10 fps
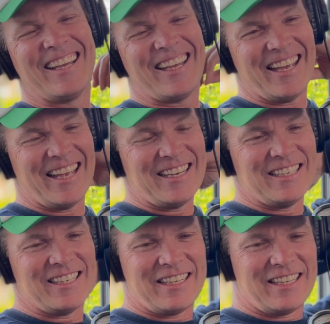
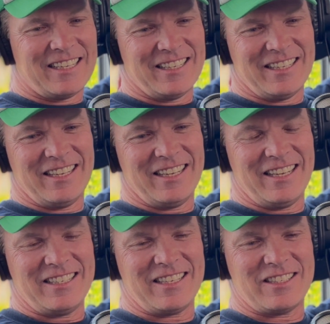And
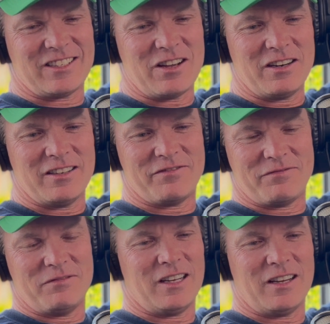it's kind
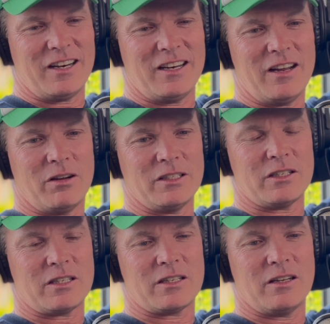of, I don't know. I
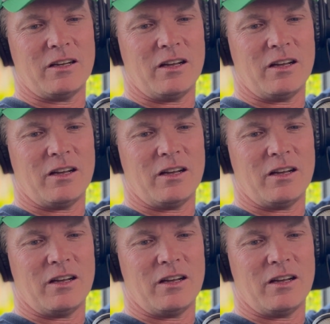just